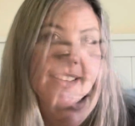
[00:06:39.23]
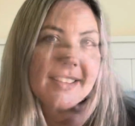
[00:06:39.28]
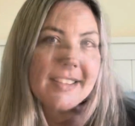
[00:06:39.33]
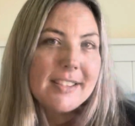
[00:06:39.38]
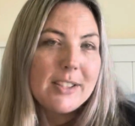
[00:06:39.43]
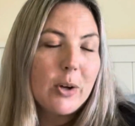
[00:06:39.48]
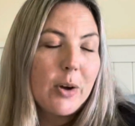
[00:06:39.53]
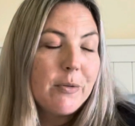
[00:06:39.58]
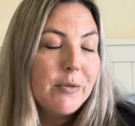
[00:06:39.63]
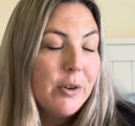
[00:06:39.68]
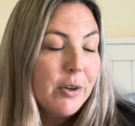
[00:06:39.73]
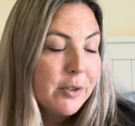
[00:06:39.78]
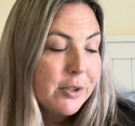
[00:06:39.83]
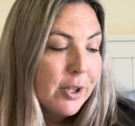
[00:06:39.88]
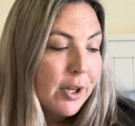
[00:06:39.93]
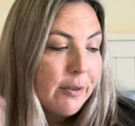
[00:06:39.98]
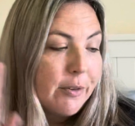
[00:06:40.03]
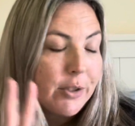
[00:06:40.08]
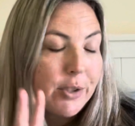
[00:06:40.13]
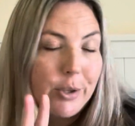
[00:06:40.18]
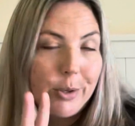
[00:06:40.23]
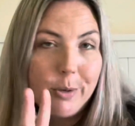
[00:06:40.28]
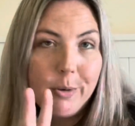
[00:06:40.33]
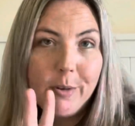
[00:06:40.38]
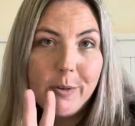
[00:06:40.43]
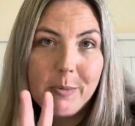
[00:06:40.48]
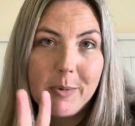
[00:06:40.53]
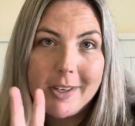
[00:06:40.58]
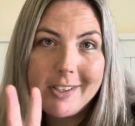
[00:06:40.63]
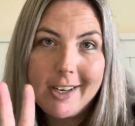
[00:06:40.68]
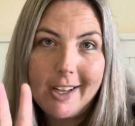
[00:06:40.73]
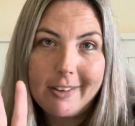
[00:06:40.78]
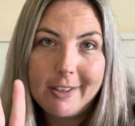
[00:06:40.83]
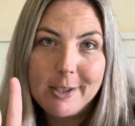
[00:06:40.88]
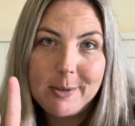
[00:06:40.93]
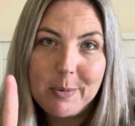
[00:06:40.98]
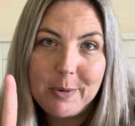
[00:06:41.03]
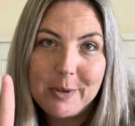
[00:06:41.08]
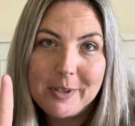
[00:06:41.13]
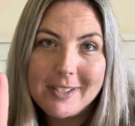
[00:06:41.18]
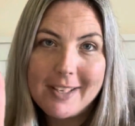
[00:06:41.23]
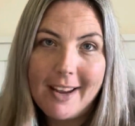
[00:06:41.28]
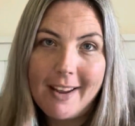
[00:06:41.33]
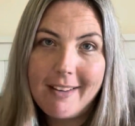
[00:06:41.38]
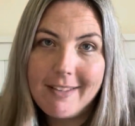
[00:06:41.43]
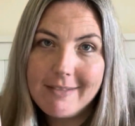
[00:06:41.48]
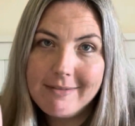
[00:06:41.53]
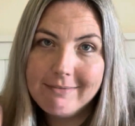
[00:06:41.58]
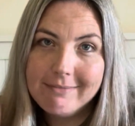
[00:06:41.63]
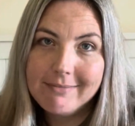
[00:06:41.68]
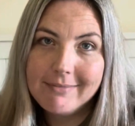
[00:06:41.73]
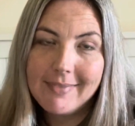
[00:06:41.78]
So I've knocked over 2 of my challenge books now,